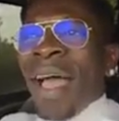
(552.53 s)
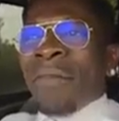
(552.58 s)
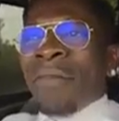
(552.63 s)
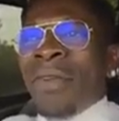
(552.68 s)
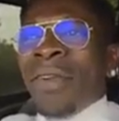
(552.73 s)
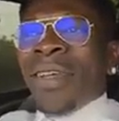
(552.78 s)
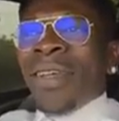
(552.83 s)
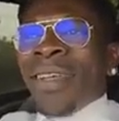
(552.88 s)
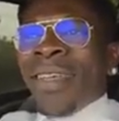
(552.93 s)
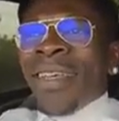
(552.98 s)

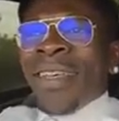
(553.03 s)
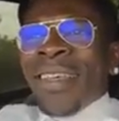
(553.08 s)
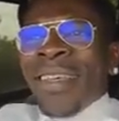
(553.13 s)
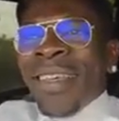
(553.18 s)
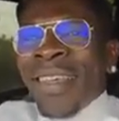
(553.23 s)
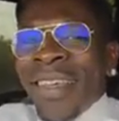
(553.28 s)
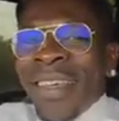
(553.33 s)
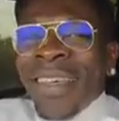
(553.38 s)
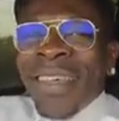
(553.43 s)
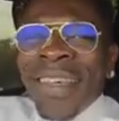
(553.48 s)

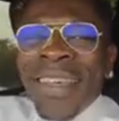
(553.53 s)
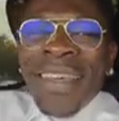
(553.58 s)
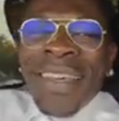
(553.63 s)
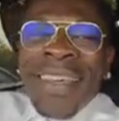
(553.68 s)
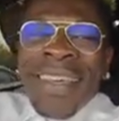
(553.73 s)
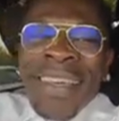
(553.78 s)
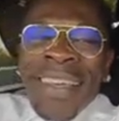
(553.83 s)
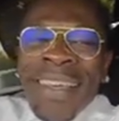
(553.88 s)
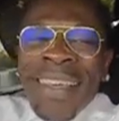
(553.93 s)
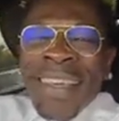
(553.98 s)

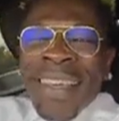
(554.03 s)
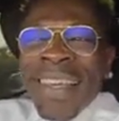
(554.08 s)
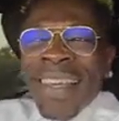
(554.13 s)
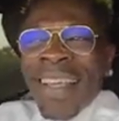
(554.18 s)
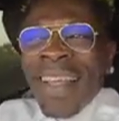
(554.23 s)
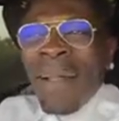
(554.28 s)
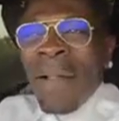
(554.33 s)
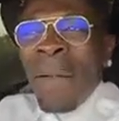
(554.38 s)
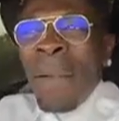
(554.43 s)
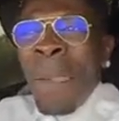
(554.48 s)

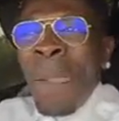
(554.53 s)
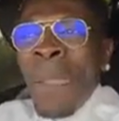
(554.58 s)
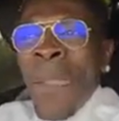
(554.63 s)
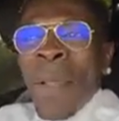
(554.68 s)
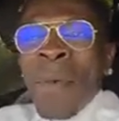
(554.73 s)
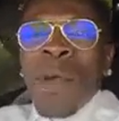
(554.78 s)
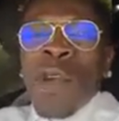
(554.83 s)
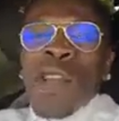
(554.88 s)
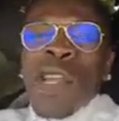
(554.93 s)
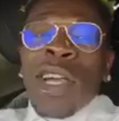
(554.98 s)

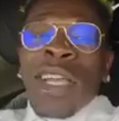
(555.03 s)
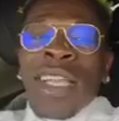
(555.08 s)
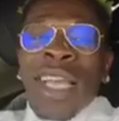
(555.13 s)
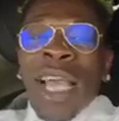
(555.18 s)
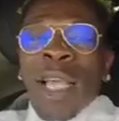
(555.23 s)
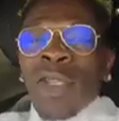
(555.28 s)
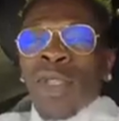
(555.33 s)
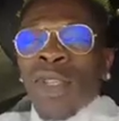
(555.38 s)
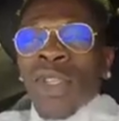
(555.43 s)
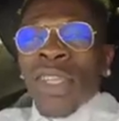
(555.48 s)

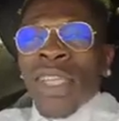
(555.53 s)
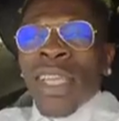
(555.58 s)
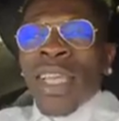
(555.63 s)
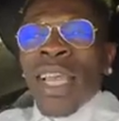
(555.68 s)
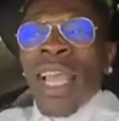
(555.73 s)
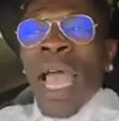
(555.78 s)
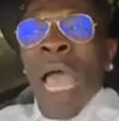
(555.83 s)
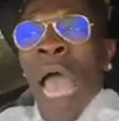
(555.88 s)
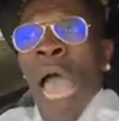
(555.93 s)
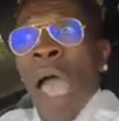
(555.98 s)

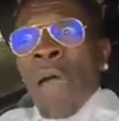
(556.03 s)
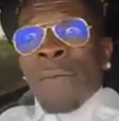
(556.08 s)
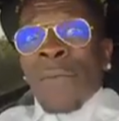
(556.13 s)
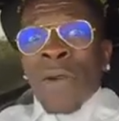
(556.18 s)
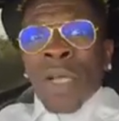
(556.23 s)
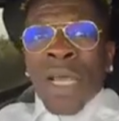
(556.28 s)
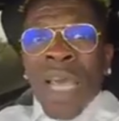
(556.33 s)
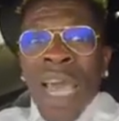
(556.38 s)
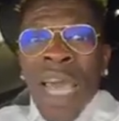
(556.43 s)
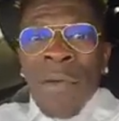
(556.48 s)

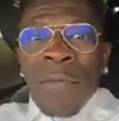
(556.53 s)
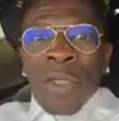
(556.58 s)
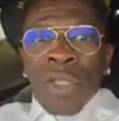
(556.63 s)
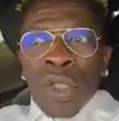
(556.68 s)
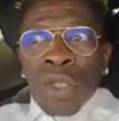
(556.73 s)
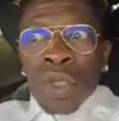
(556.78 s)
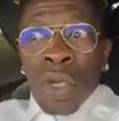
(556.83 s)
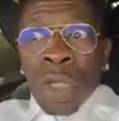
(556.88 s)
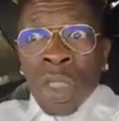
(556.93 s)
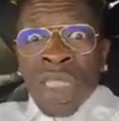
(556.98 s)
Africa,
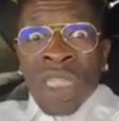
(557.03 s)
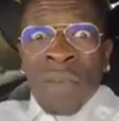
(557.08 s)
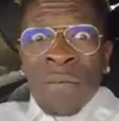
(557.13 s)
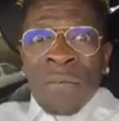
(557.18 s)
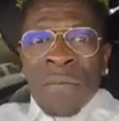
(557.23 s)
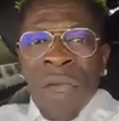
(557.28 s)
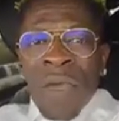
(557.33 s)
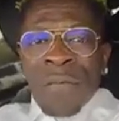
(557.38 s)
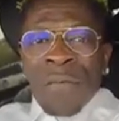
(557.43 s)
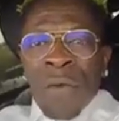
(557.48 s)
everything,
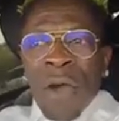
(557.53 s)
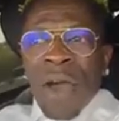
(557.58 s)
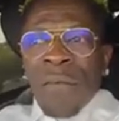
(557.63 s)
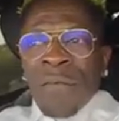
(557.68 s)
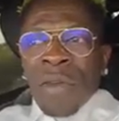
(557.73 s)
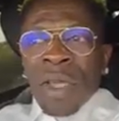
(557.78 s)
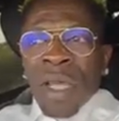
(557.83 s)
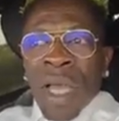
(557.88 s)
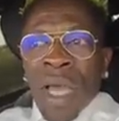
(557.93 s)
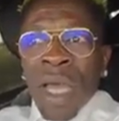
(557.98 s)
nothing fine for
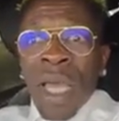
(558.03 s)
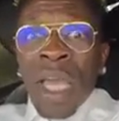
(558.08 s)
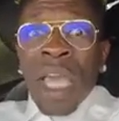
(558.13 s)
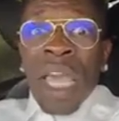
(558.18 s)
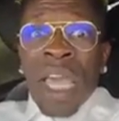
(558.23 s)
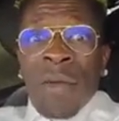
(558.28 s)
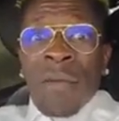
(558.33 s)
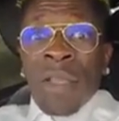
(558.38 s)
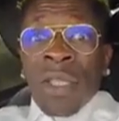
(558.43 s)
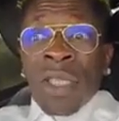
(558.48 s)
Africa.
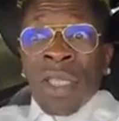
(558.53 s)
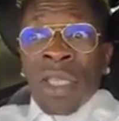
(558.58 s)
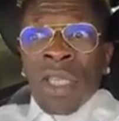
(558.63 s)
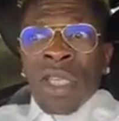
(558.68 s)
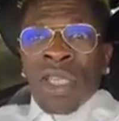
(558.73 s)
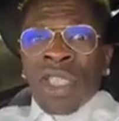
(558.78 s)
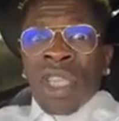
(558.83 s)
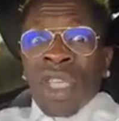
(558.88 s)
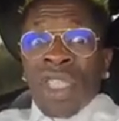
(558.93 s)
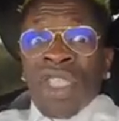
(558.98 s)
Everything
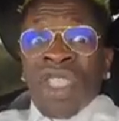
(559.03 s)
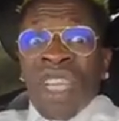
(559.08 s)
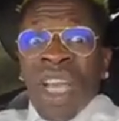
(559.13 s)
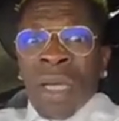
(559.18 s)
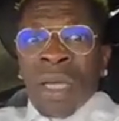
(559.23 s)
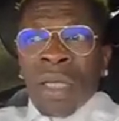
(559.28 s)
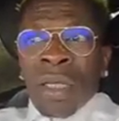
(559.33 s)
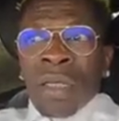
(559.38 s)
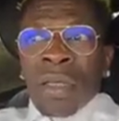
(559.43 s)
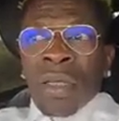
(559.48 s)
is a
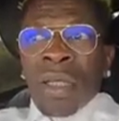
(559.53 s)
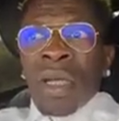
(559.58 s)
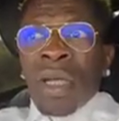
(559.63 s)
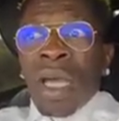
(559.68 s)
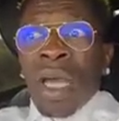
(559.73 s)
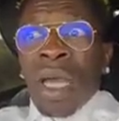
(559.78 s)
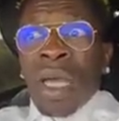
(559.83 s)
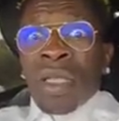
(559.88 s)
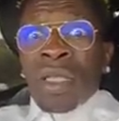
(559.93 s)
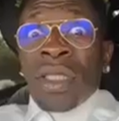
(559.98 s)
jungle
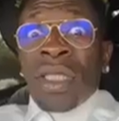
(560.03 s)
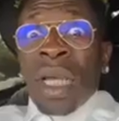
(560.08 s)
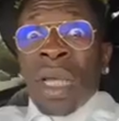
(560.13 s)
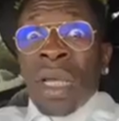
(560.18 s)
1,